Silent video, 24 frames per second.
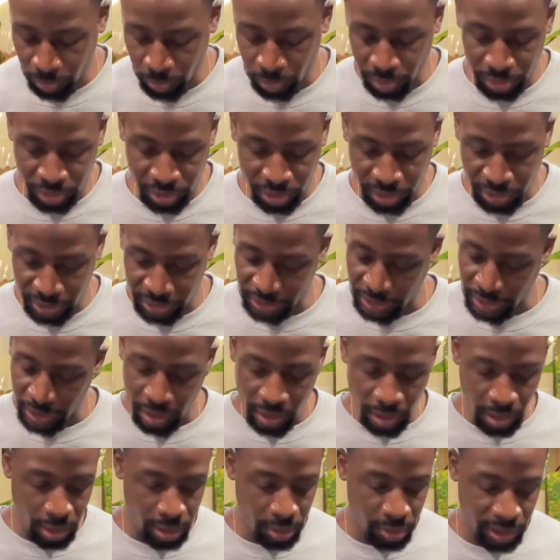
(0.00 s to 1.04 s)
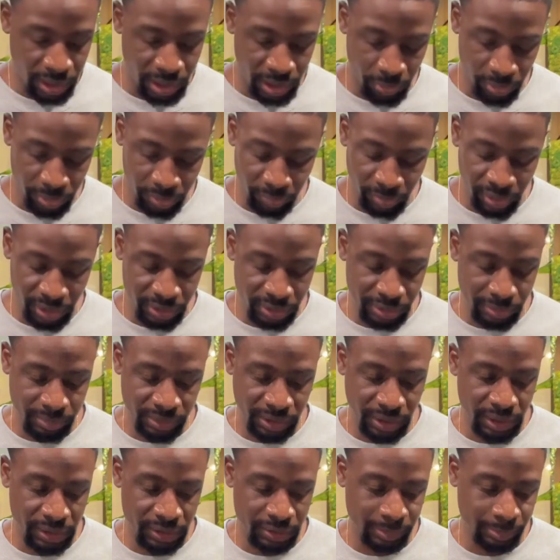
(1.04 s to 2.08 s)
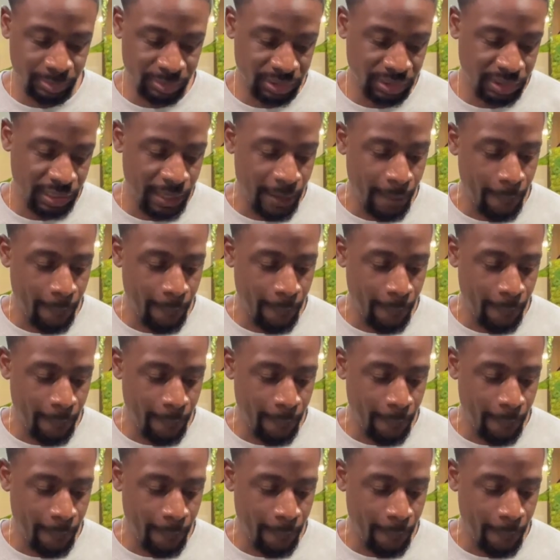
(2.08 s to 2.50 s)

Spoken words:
which is okay with me sometimes.